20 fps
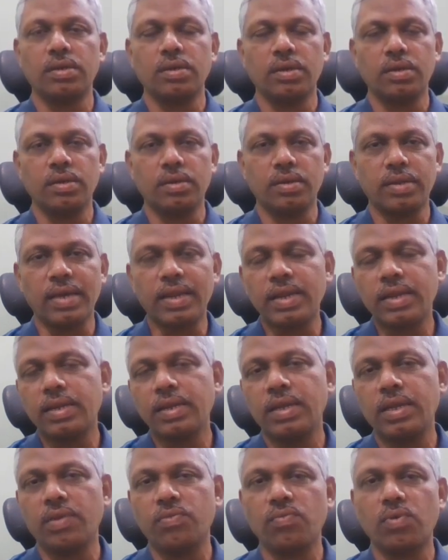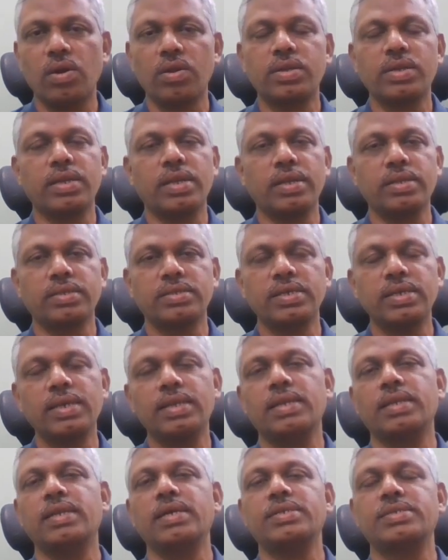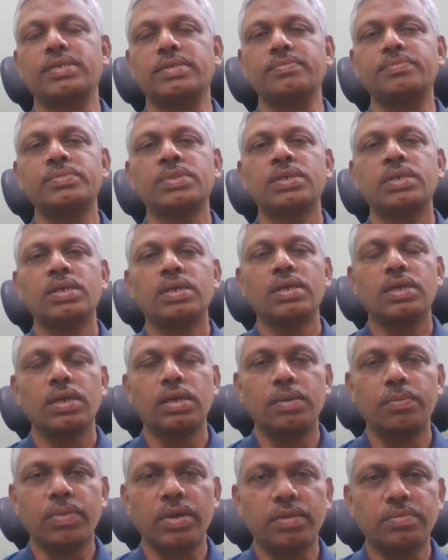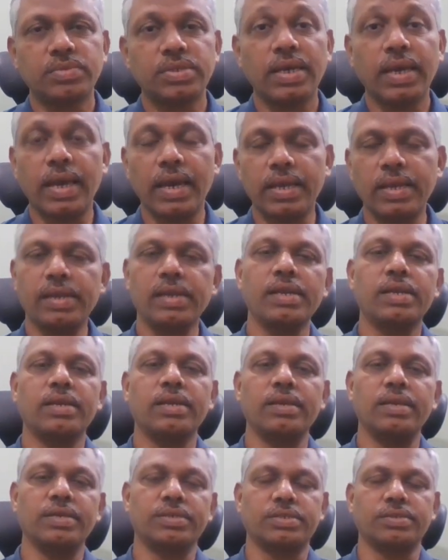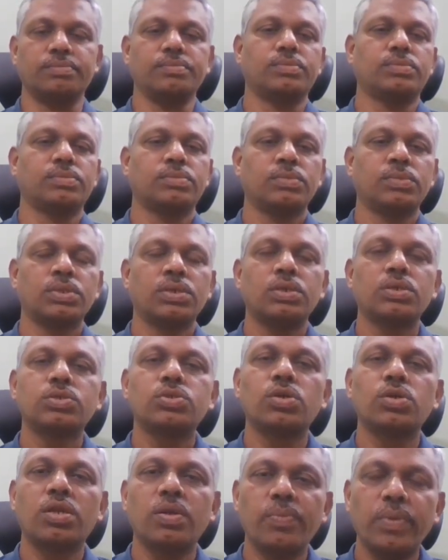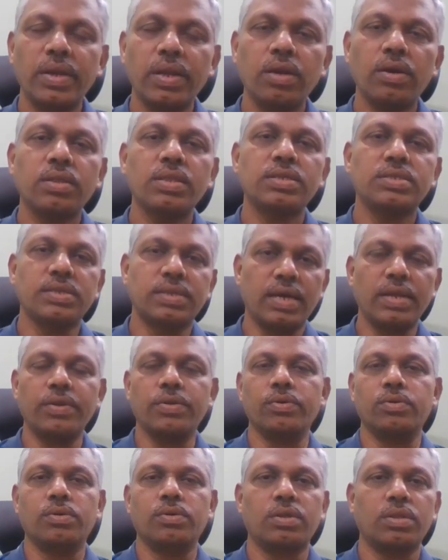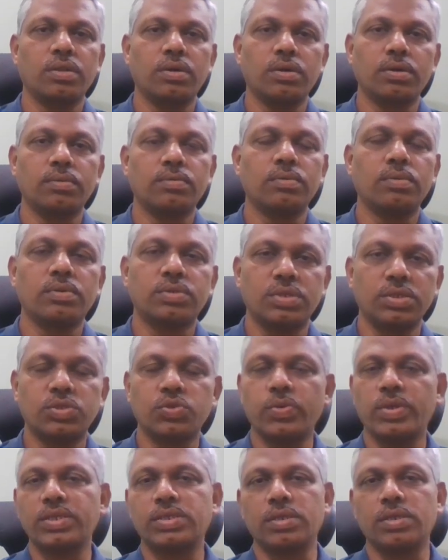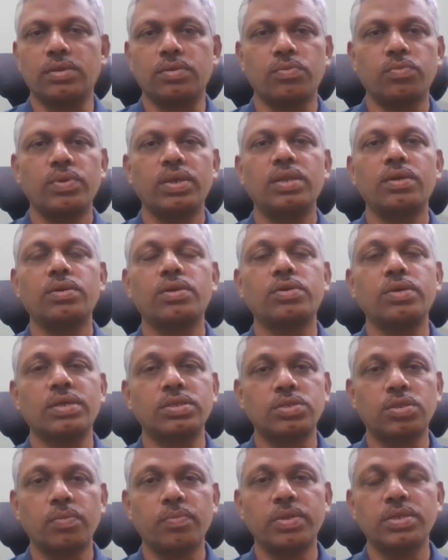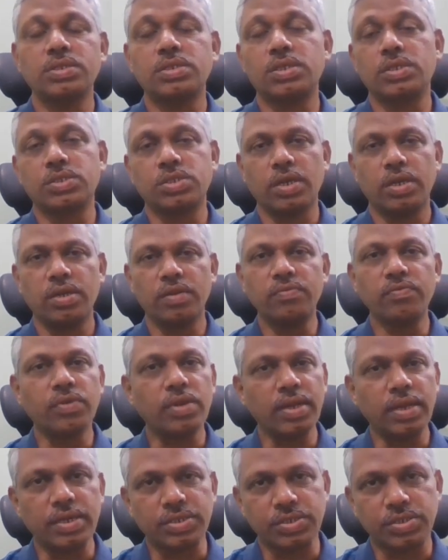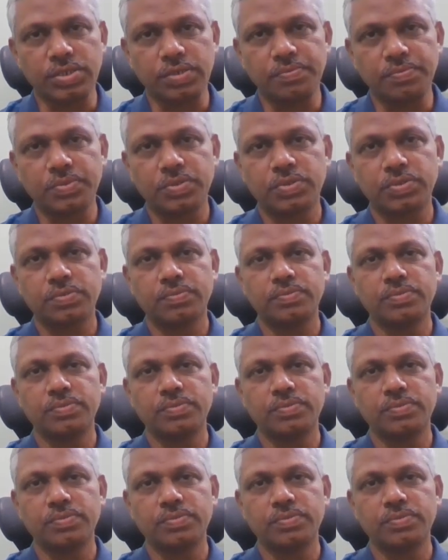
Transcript: directly involved in a single relation, it becomes an n-ary relation. So depending on the scenario or the situation, we need to establish such kind of relationships.